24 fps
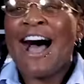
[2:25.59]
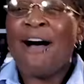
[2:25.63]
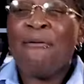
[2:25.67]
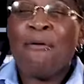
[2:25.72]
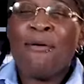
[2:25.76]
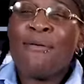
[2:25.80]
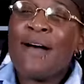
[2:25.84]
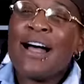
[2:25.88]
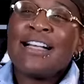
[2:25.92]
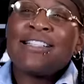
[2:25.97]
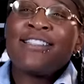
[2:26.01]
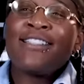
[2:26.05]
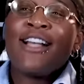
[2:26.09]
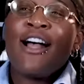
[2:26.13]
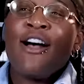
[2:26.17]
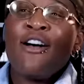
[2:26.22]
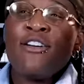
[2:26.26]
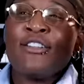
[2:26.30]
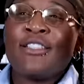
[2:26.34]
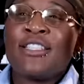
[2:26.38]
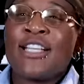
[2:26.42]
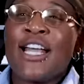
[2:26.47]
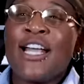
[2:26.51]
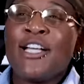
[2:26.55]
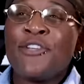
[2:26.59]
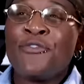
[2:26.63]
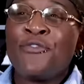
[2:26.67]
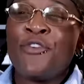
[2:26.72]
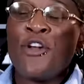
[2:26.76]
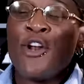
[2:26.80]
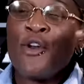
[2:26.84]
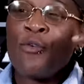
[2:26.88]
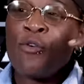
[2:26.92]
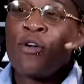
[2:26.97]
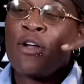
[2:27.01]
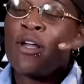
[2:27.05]
Yeah. I remember I saw James
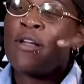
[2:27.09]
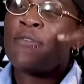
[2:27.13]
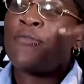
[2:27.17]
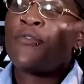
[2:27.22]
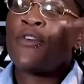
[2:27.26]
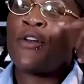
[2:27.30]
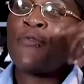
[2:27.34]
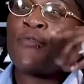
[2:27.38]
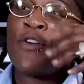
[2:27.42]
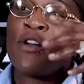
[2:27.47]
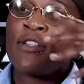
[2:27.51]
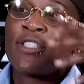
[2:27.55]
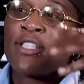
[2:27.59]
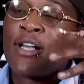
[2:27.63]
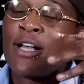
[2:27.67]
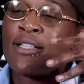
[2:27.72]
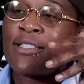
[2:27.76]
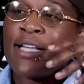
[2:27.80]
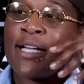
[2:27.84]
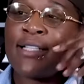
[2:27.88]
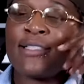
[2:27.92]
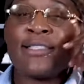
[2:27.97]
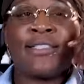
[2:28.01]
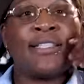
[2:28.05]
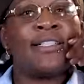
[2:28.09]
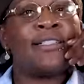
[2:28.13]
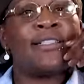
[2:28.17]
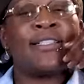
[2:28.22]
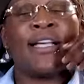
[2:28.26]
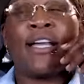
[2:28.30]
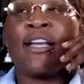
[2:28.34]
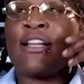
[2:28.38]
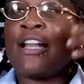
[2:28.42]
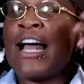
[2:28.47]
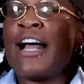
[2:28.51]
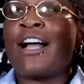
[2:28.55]
Fauntleroy for the first time. I was like,
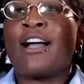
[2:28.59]
Sensei.